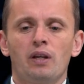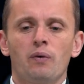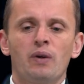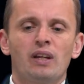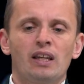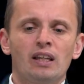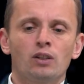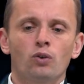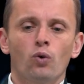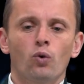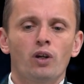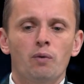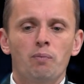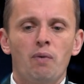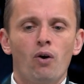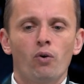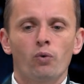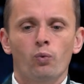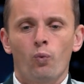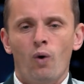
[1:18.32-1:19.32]
can talk
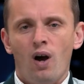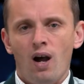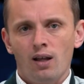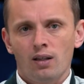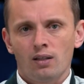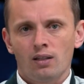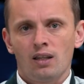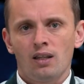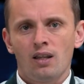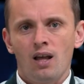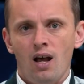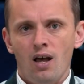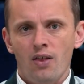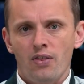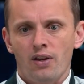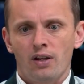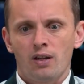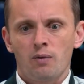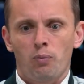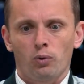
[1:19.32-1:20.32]
about
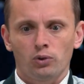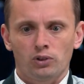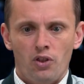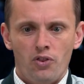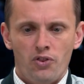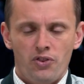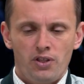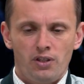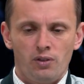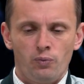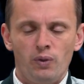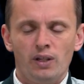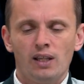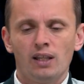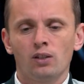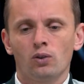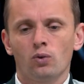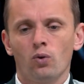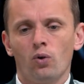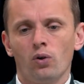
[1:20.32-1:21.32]
another important thing. We
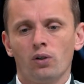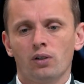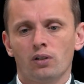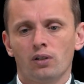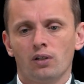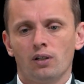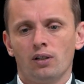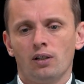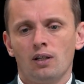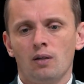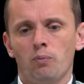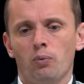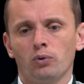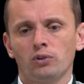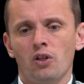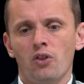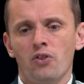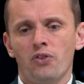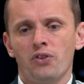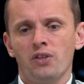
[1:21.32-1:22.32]
can talk
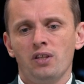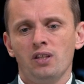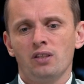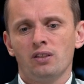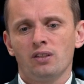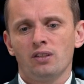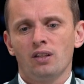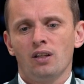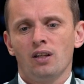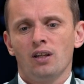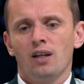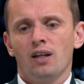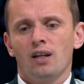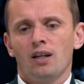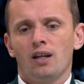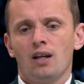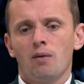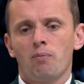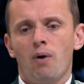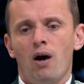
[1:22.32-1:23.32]
important thing
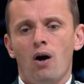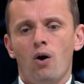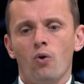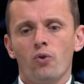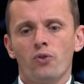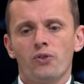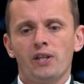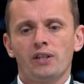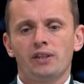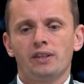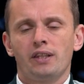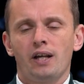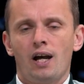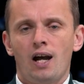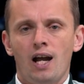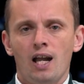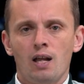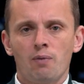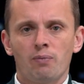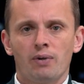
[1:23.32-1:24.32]
about the
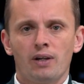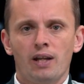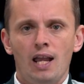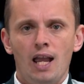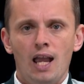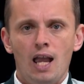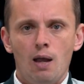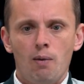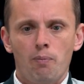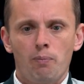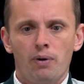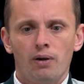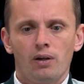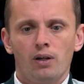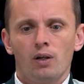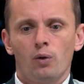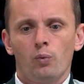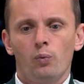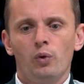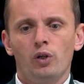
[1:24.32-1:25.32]
time gap
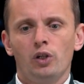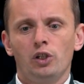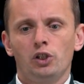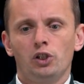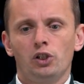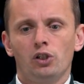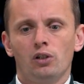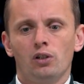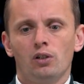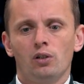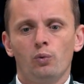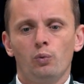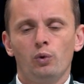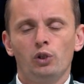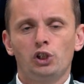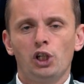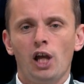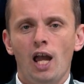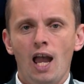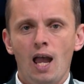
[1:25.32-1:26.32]

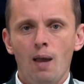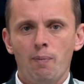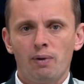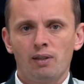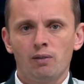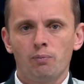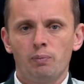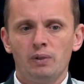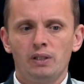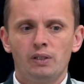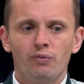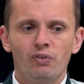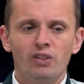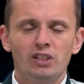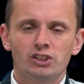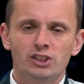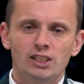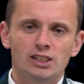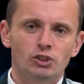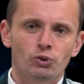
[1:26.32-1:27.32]
which happened
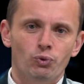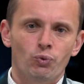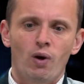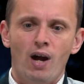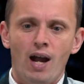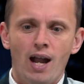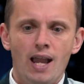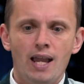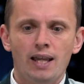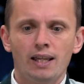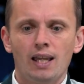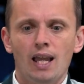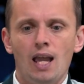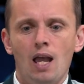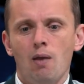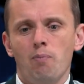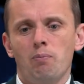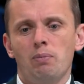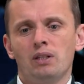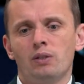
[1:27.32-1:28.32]
between the strike
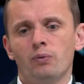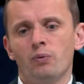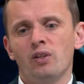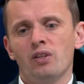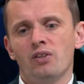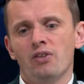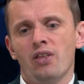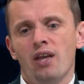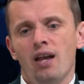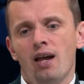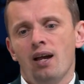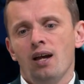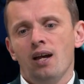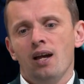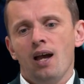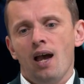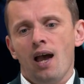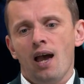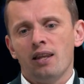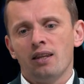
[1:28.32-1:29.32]
and between the
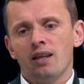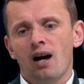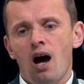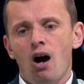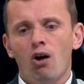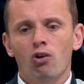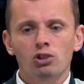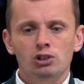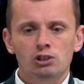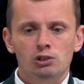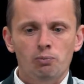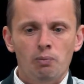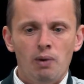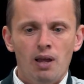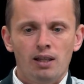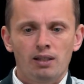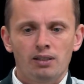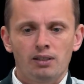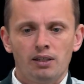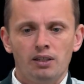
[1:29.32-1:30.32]

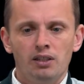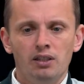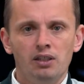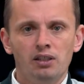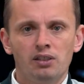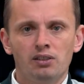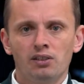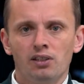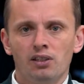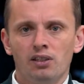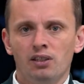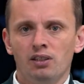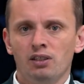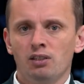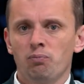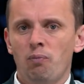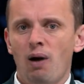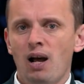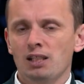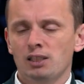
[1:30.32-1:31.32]
announcement
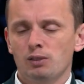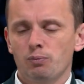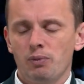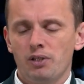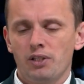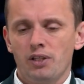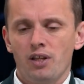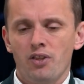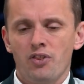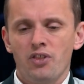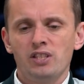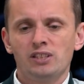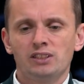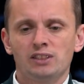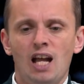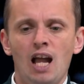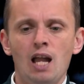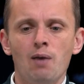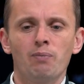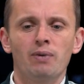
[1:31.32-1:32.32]
in mass media. This
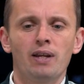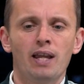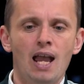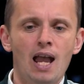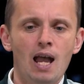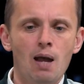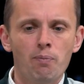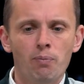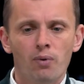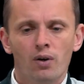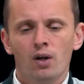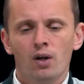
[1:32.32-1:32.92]
time gap